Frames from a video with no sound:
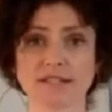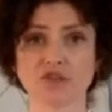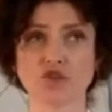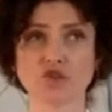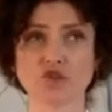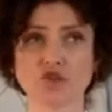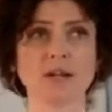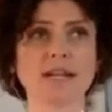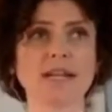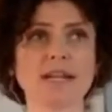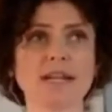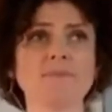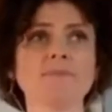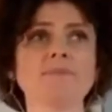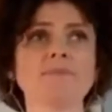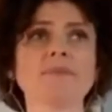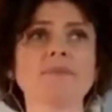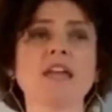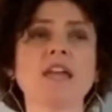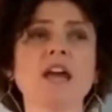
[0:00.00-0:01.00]
joined in.
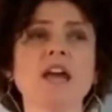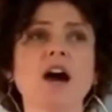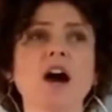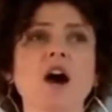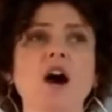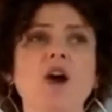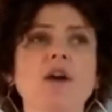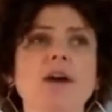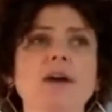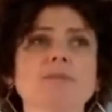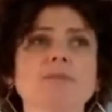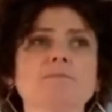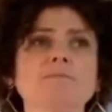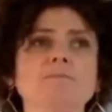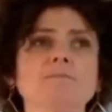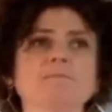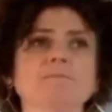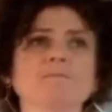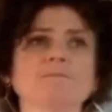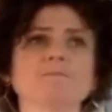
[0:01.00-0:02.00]
Okay,
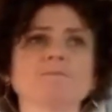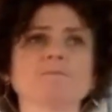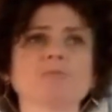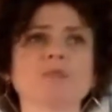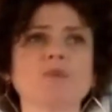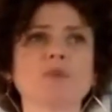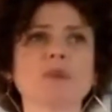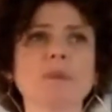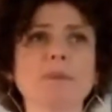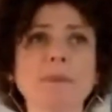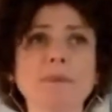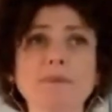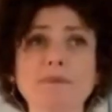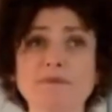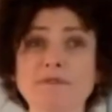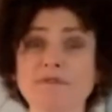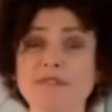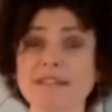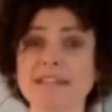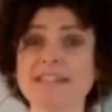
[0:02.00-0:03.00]
red pepper
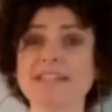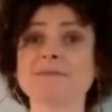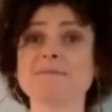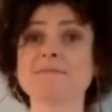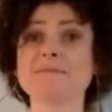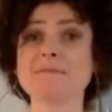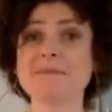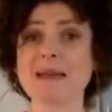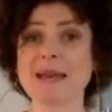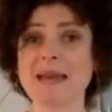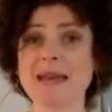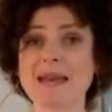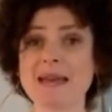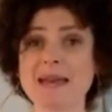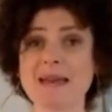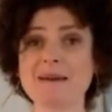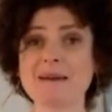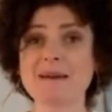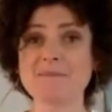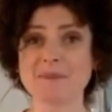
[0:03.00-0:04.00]
flakes
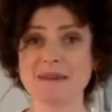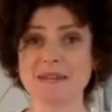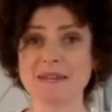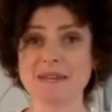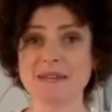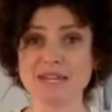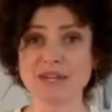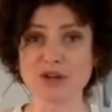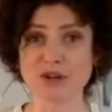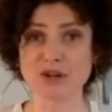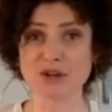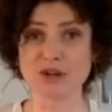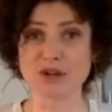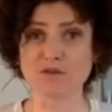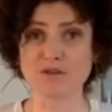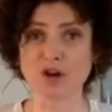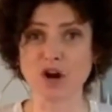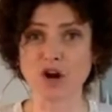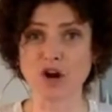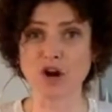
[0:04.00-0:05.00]
may be good
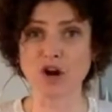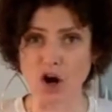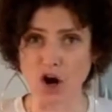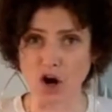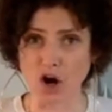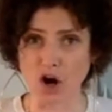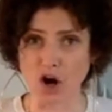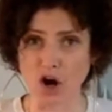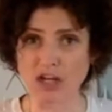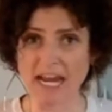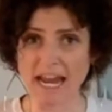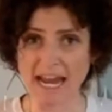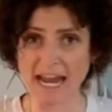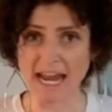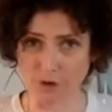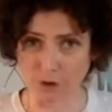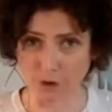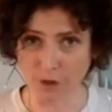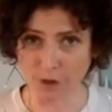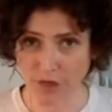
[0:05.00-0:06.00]
for our heart
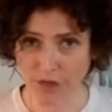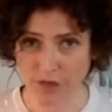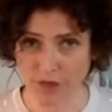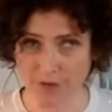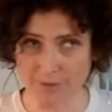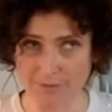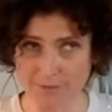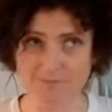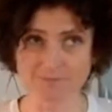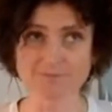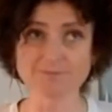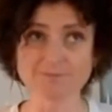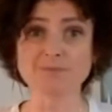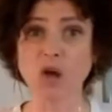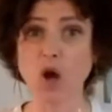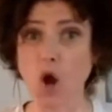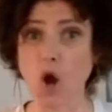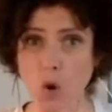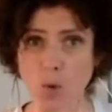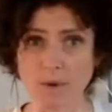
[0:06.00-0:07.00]
health.
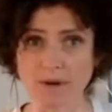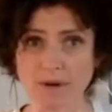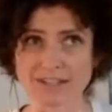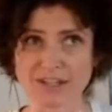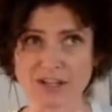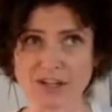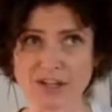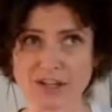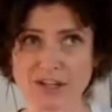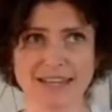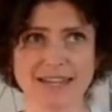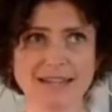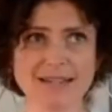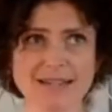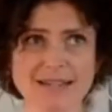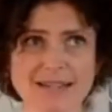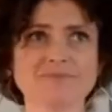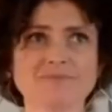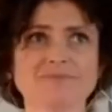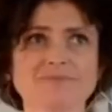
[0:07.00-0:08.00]
Always a good
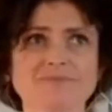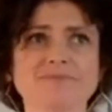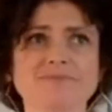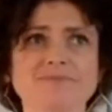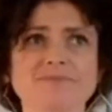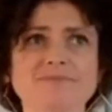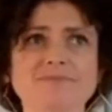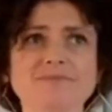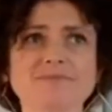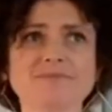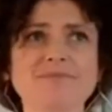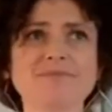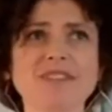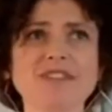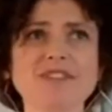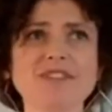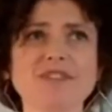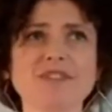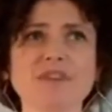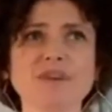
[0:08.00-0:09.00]
thing.
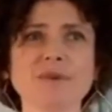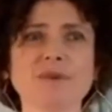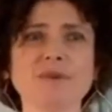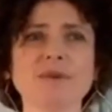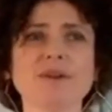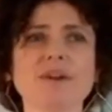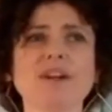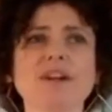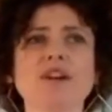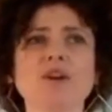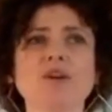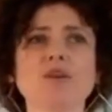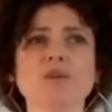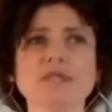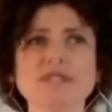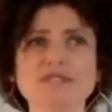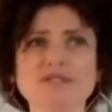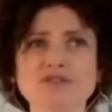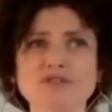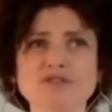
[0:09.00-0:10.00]
So there were
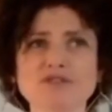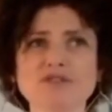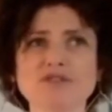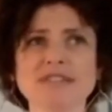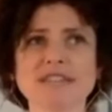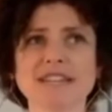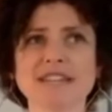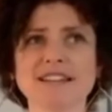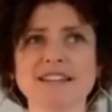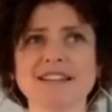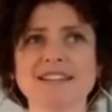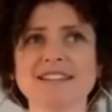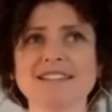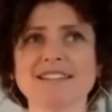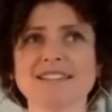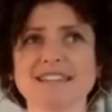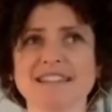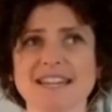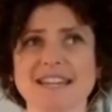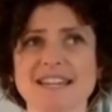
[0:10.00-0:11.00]
researchers analyzed the
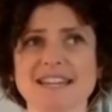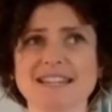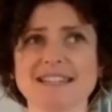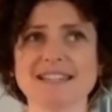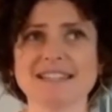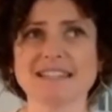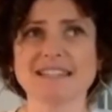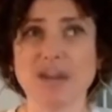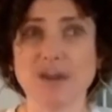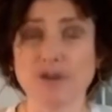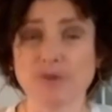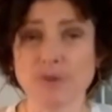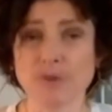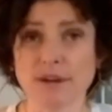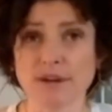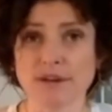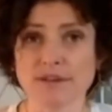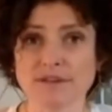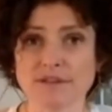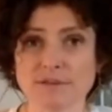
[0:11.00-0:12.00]
diets and health
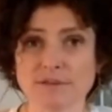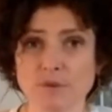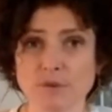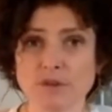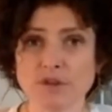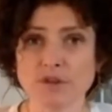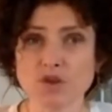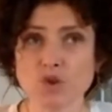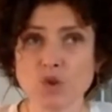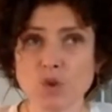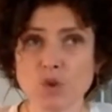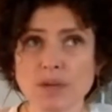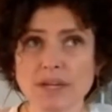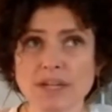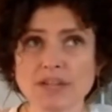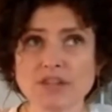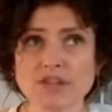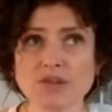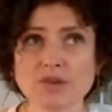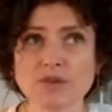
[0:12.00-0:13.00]
records of more than
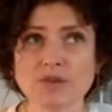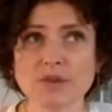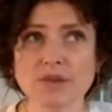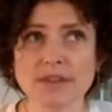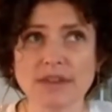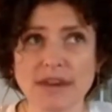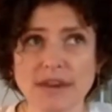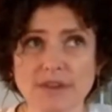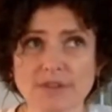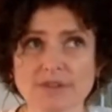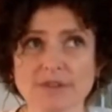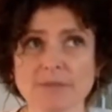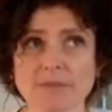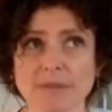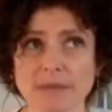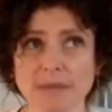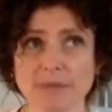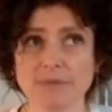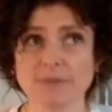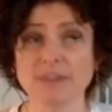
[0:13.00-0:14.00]
22,000
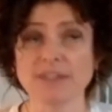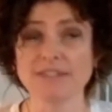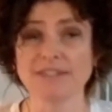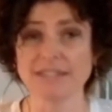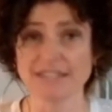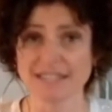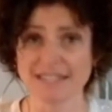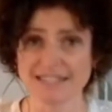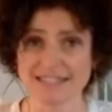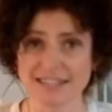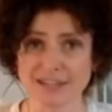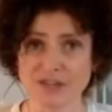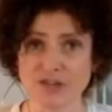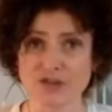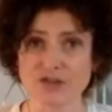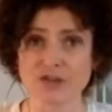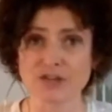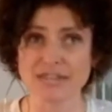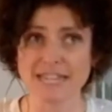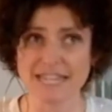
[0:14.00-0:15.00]
people living in
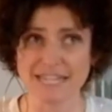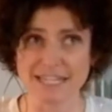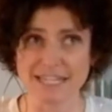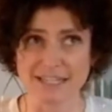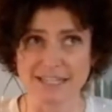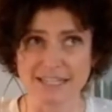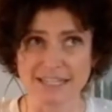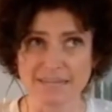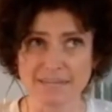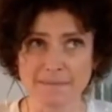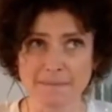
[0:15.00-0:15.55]
southern Italy,